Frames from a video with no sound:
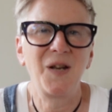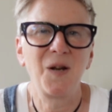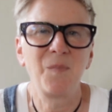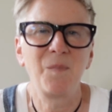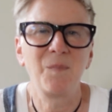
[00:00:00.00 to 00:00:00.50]
a
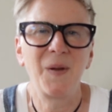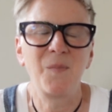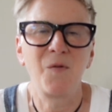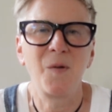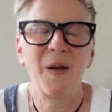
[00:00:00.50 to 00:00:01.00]
little bit
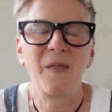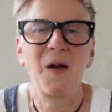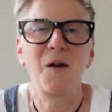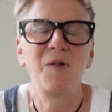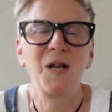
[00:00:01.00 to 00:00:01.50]
more about
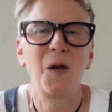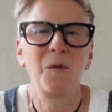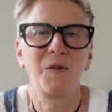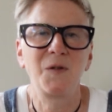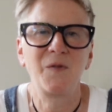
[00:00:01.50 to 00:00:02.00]
that. I really
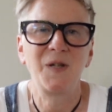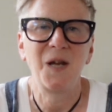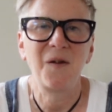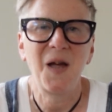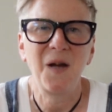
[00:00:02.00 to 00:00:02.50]
hope this
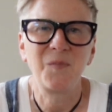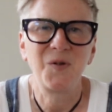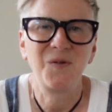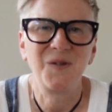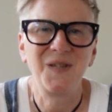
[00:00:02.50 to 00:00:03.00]
video
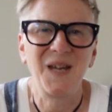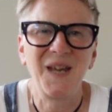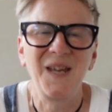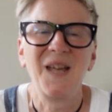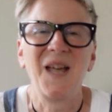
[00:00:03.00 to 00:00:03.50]
helped you
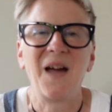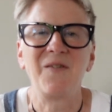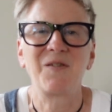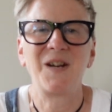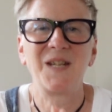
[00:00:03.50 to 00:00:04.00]
today. Have
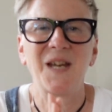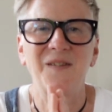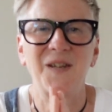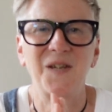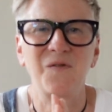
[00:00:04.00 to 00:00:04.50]
a great day and
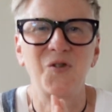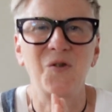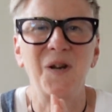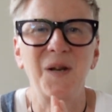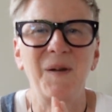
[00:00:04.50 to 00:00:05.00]
thank you for
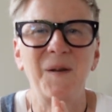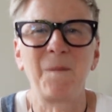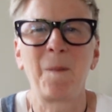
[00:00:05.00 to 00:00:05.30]
joining me.